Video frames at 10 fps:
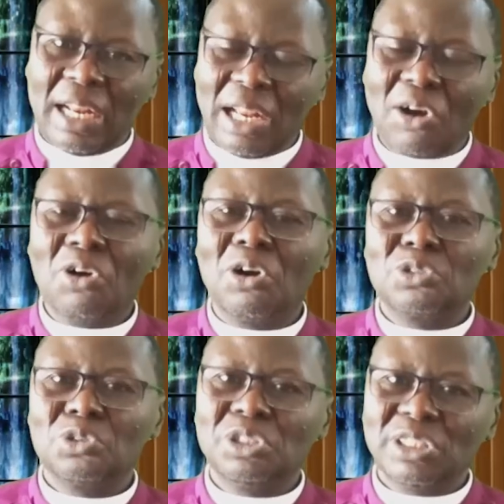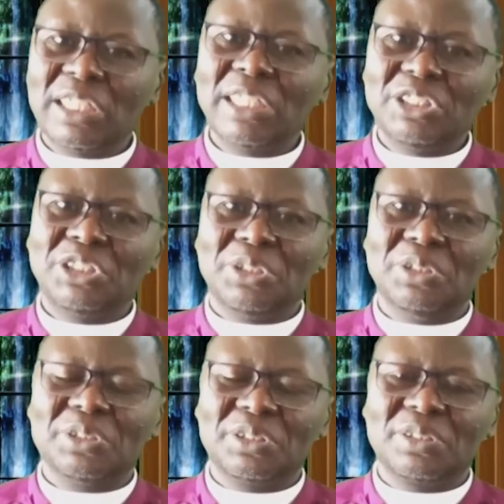allow God to search
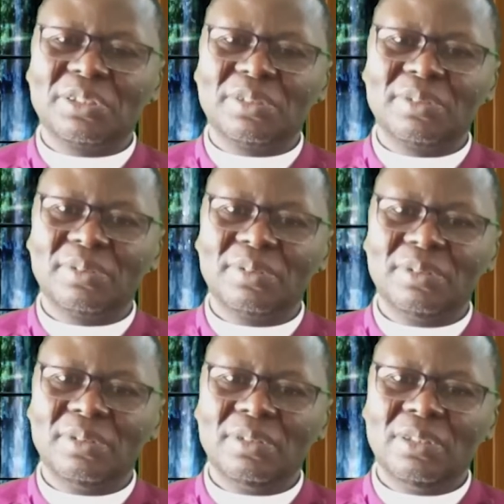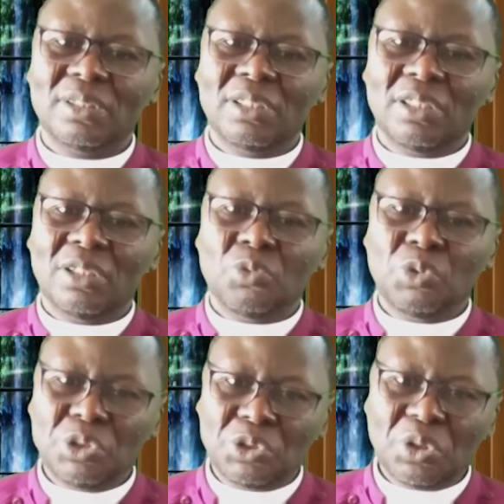us.
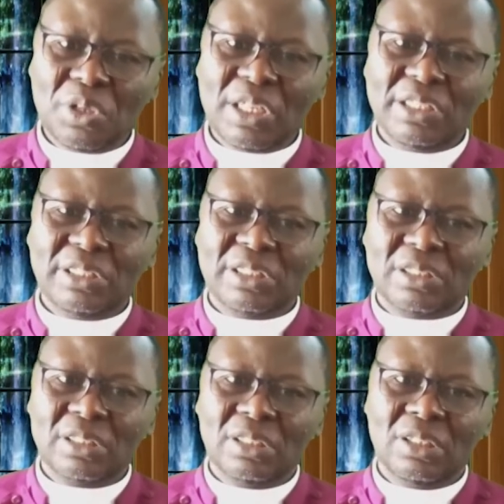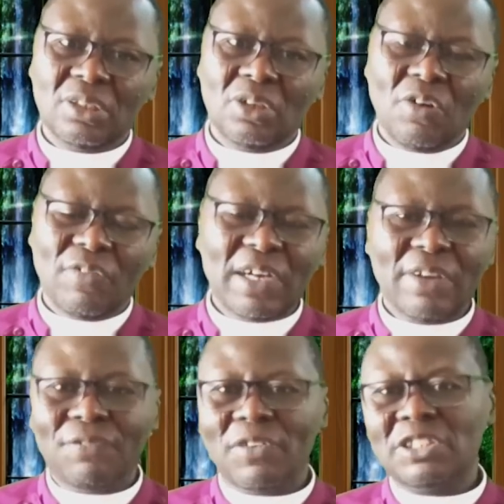We do this over
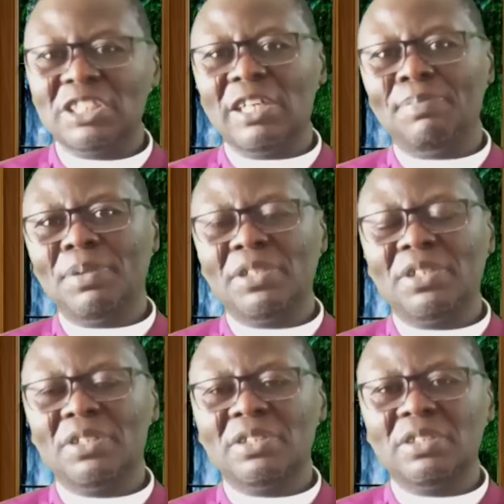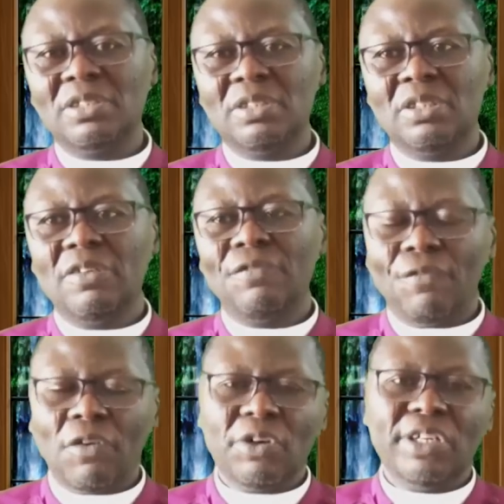a 40-day period,
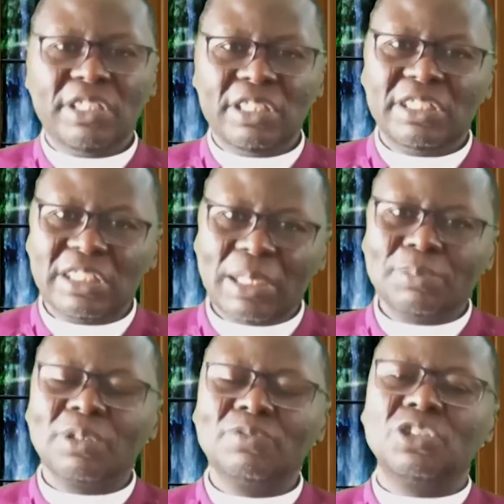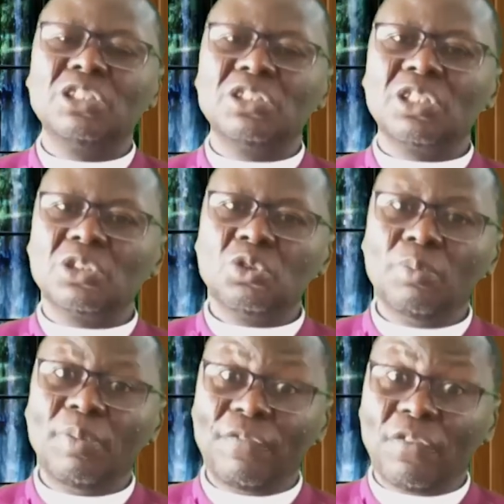following in the steps of Jesus, who
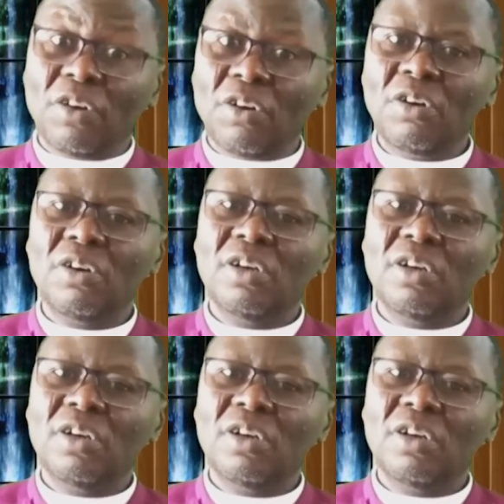before